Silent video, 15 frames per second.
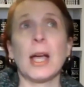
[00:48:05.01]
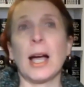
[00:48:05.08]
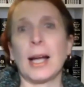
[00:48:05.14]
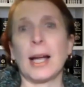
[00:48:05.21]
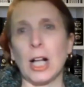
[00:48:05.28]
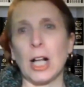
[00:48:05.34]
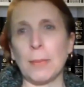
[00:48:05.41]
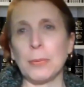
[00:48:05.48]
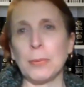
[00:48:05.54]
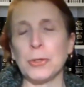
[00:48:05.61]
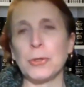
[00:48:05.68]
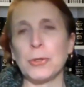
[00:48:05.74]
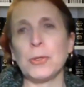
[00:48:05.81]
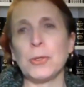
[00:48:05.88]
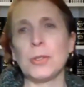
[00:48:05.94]
a couple
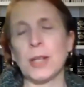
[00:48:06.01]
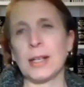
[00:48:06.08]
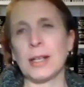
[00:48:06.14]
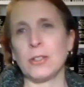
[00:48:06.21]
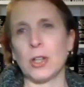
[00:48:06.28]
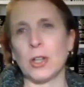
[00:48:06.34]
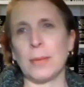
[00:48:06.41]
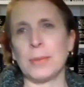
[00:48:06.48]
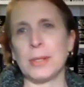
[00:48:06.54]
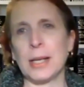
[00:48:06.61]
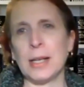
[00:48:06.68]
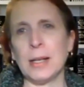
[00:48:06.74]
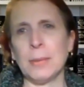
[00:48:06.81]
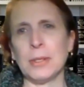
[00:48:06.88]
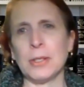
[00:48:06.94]
students have landed jobs
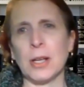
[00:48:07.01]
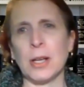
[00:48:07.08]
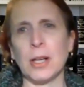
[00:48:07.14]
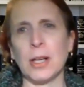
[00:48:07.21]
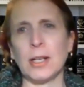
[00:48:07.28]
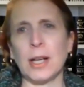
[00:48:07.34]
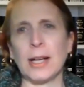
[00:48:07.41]
at Amazon.